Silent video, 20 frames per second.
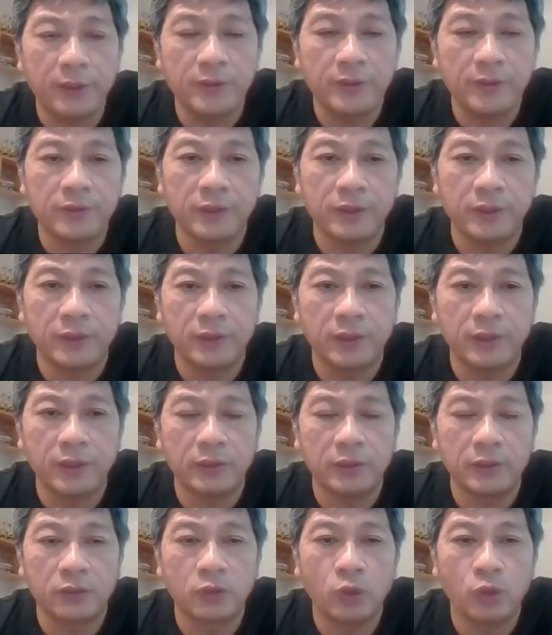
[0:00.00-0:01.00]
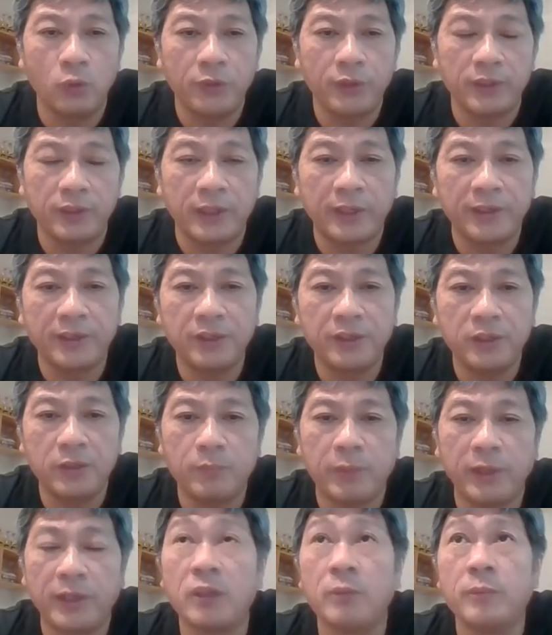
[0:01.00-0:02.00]
this
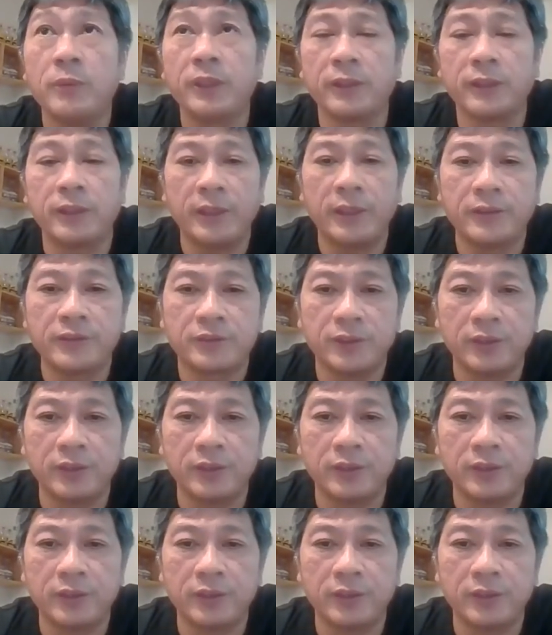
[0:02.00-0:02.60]
COVID-19 pandemic has